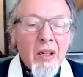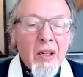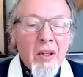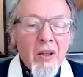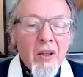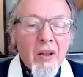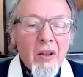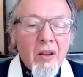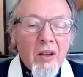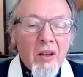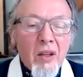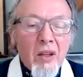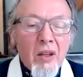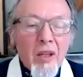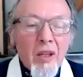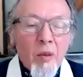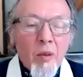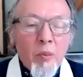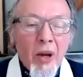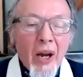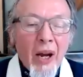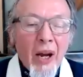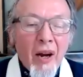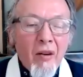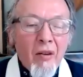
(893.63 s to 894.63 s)
the
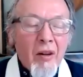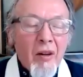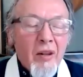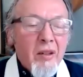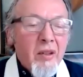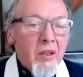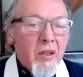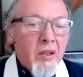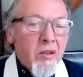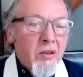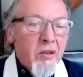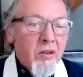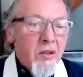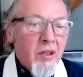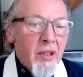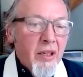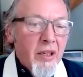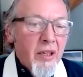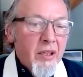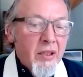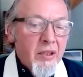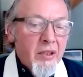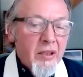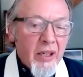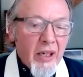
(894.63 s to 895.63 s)
apparent
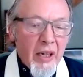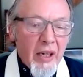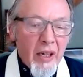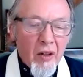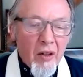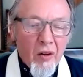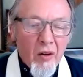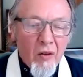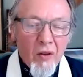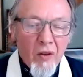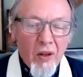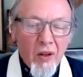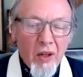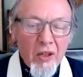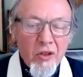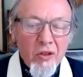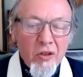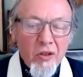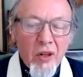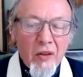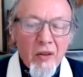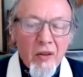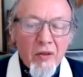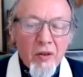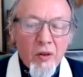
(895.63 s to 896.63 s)
solidity of these
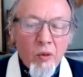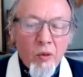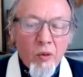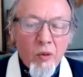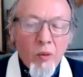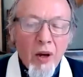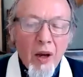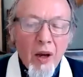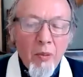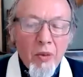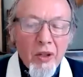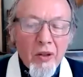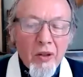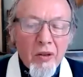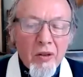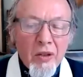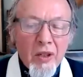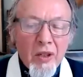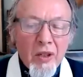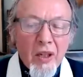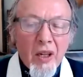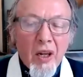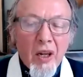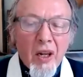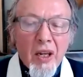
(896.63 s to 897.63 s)
dreadful weapons
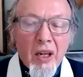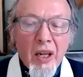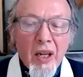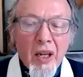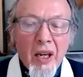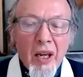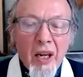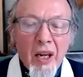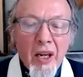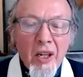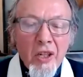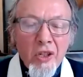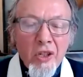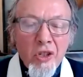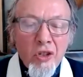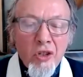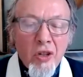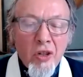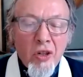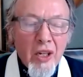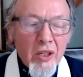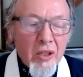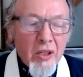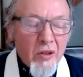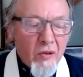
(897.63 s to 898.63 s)
again
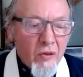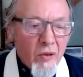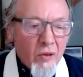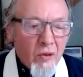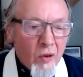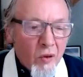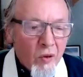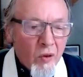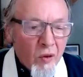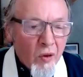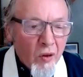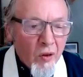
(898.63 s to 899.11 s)
transform